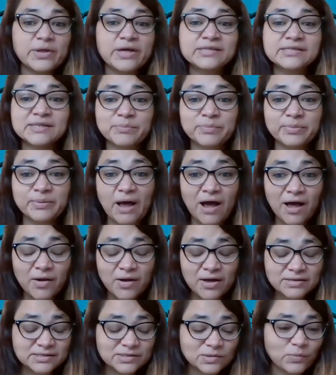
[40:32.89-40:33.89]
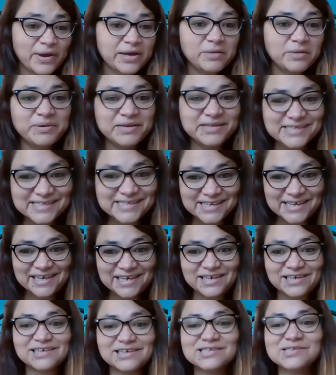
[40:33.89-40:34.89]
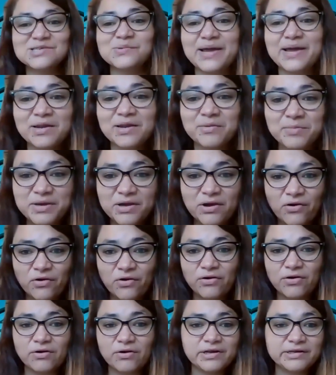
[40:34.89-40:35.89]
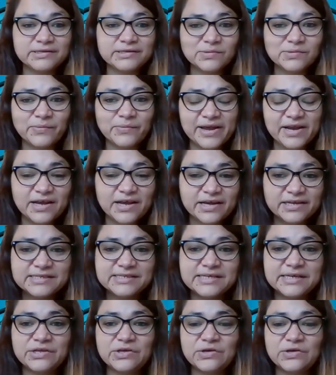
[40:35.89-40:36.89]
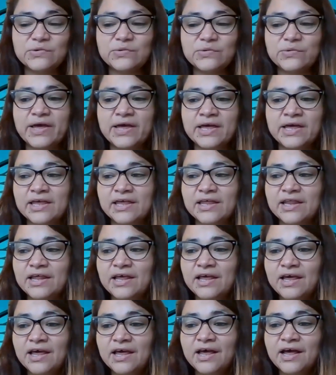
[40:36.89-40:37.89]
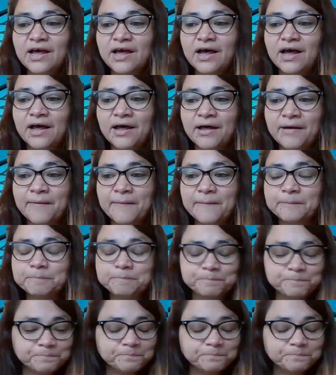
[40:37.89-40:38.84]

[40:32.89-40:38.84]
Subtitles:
it's a way to be seen, it's a way to be heard, it's a way to continue, and um,